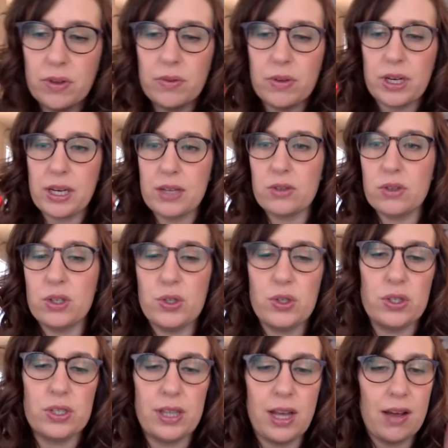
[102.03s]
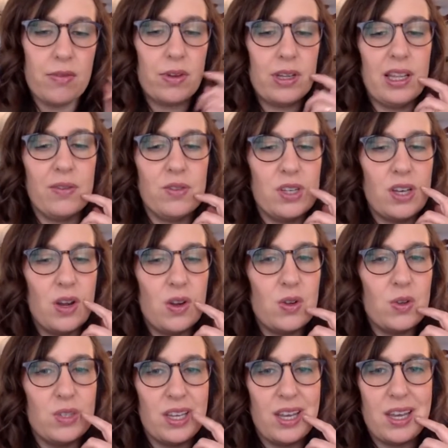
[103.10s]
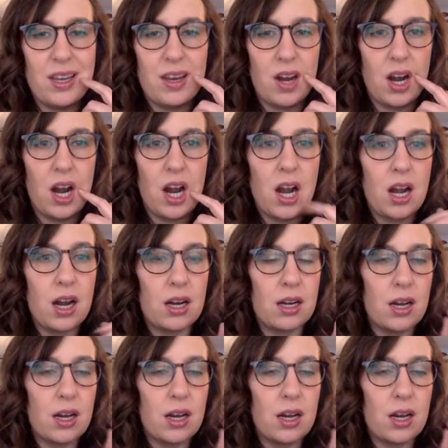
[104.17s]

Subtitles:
free to introduce yourself. I'd love to know who's here.